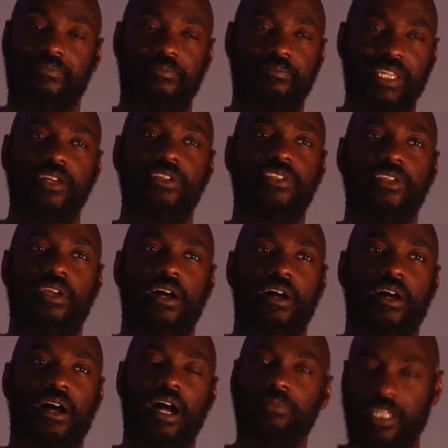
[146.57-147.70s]
Because
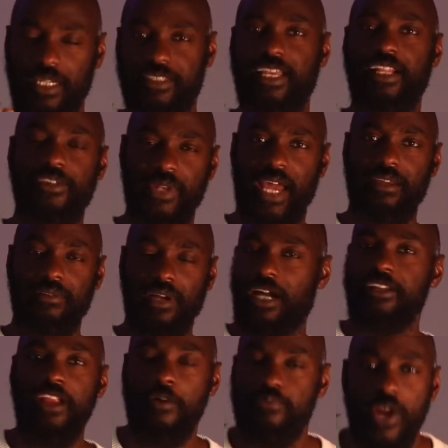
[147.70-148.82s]
I'm gonna tell you now, I
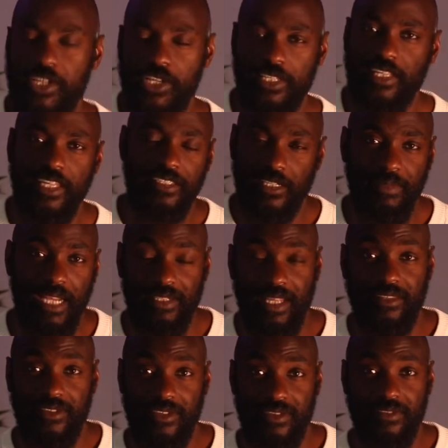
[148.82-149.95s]
know precious little about
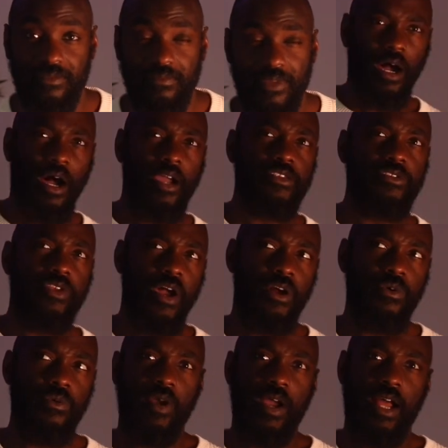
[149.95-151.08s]
lenses. I
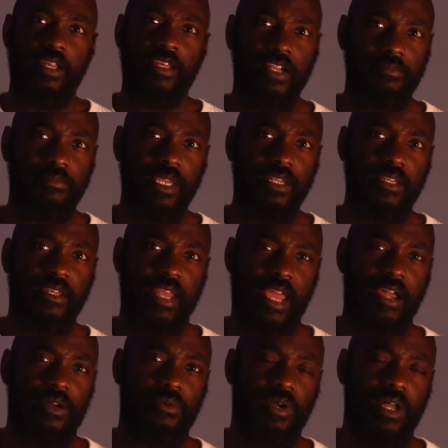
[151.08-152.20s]
know a little bit
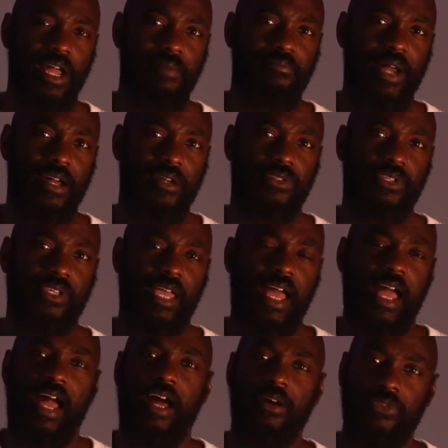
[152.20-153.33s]
now about
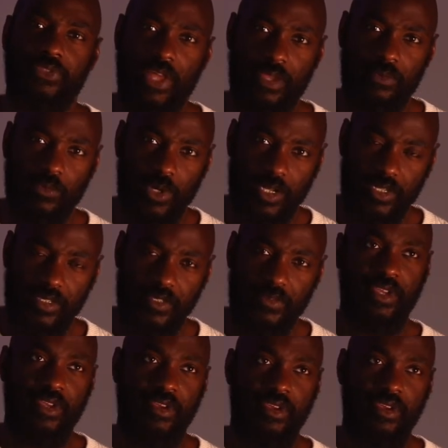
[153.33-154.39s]
how they work.